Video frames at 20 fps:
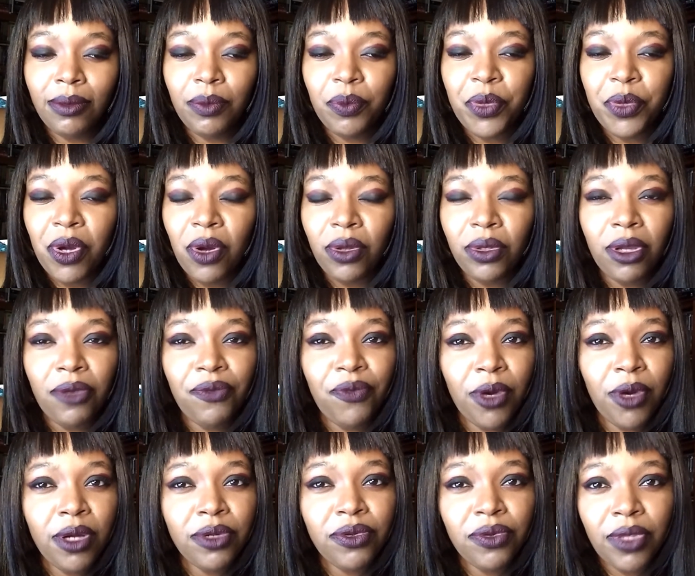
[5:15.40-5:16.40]
we aren't looking
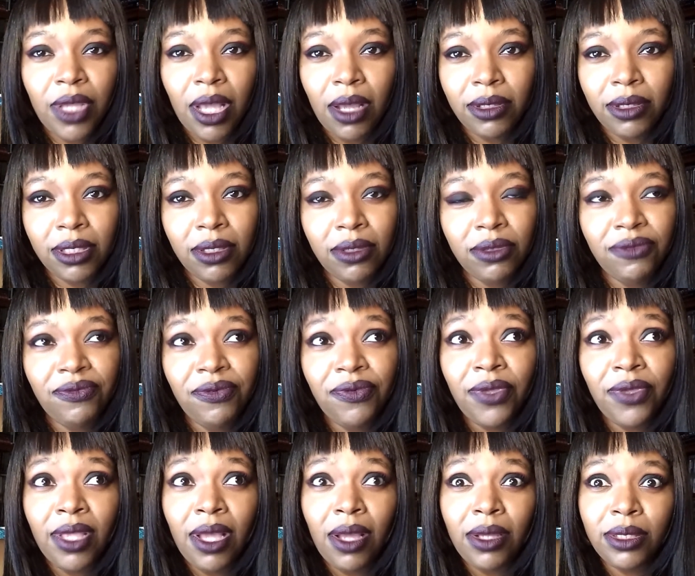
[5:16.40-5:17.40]
for 100,000,
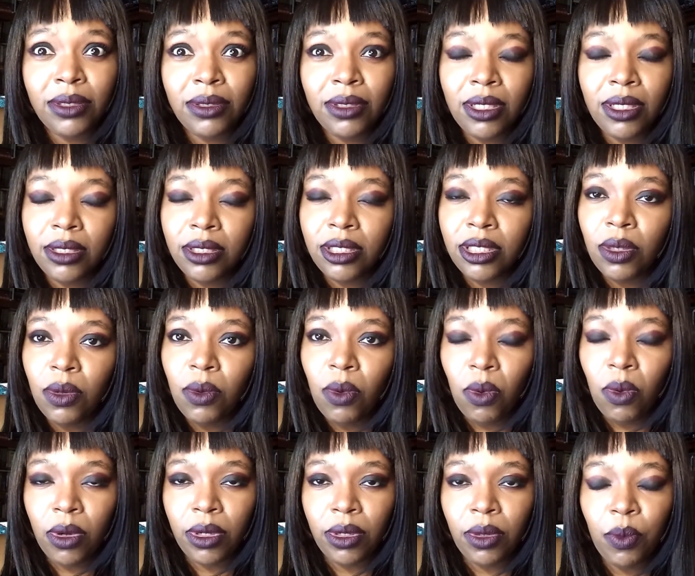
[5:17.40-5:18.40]
150,000, and so
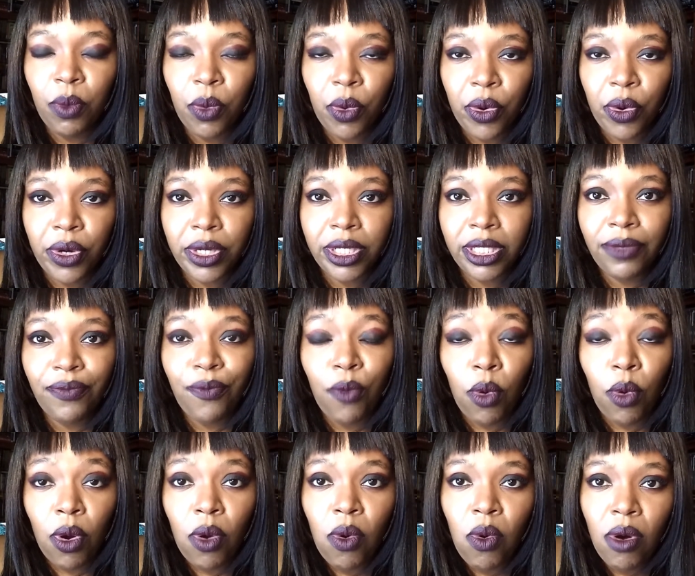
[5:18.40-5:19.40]
on words
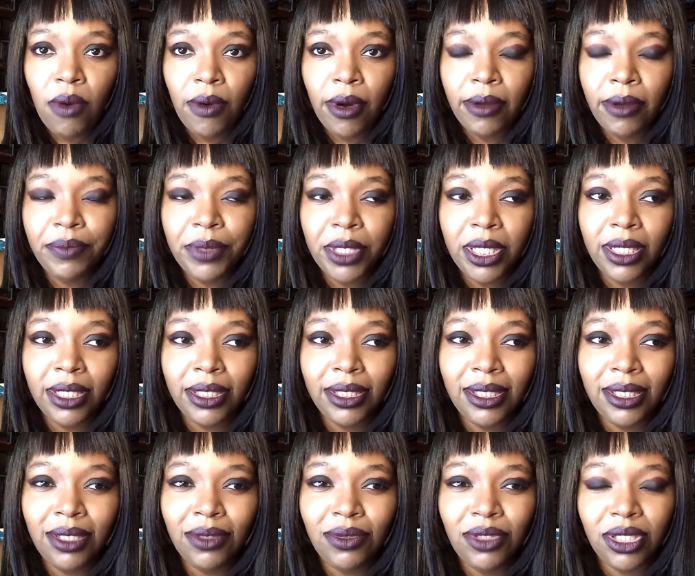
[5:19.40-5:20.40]
for horror
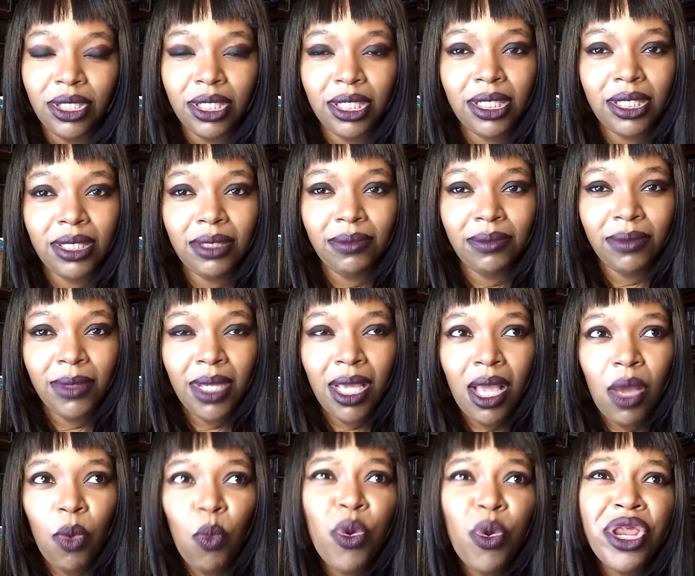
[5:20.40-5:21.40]
because you're just,
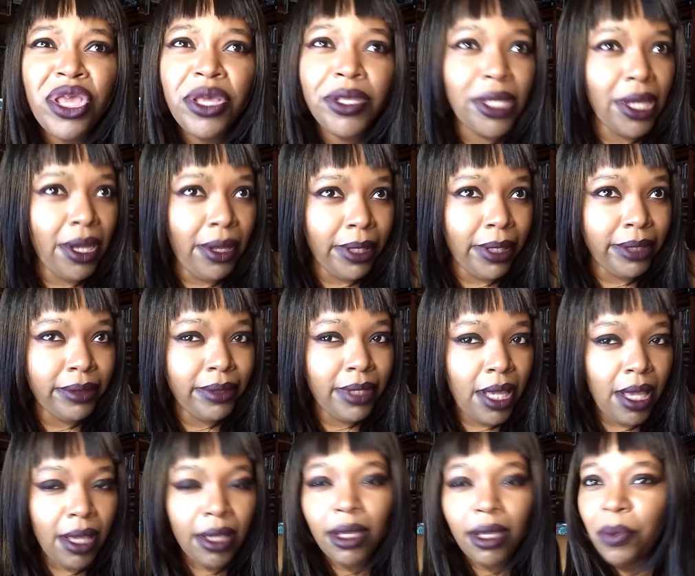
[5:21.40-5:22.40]
what are you telling?
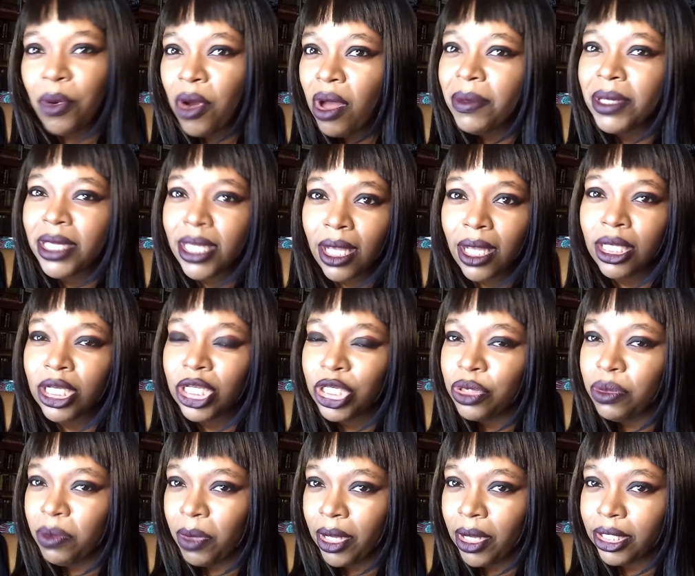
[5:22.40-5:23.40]
You're probably telling
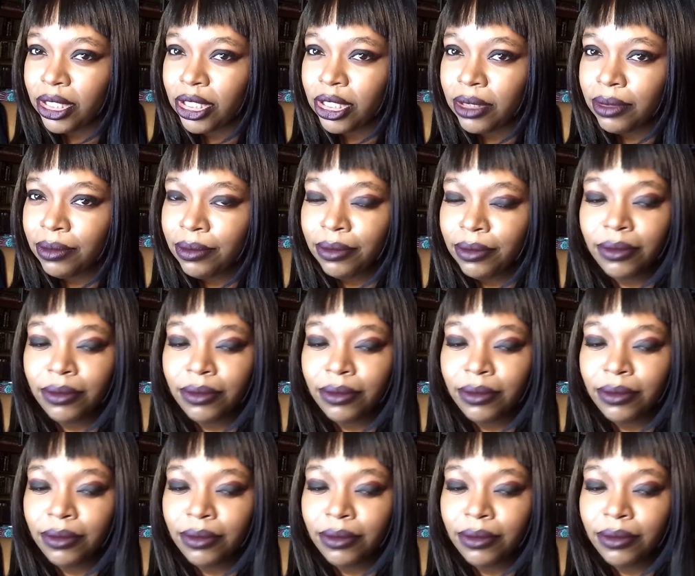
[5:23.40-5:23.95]
too much.